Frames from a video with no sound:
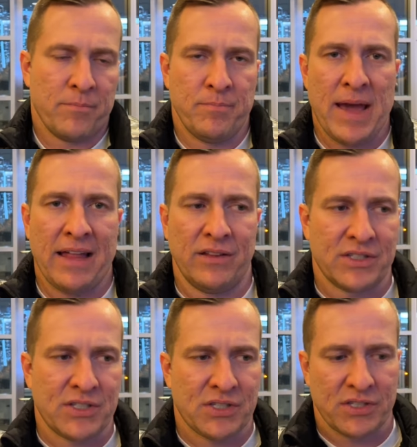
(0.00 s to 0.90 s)

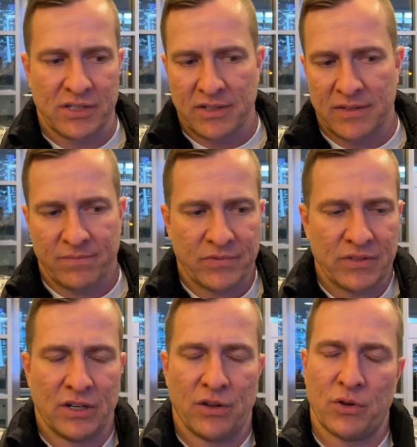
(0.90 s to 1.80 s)
balance,
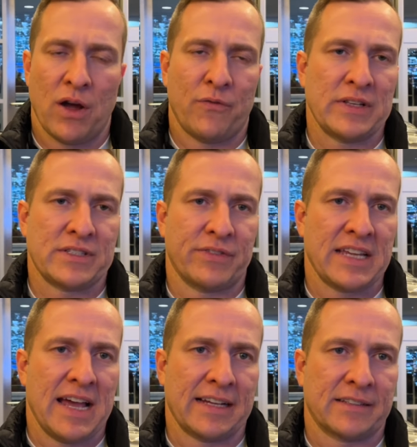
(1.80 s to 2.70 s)
you know, their offensive
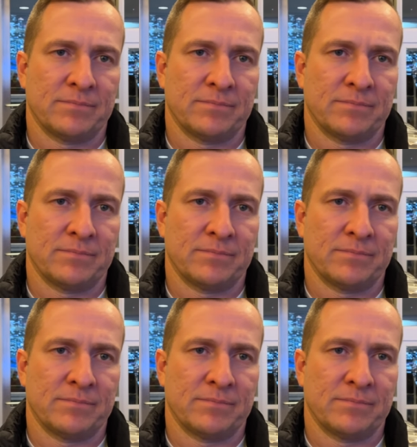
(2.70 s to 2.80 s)
attack.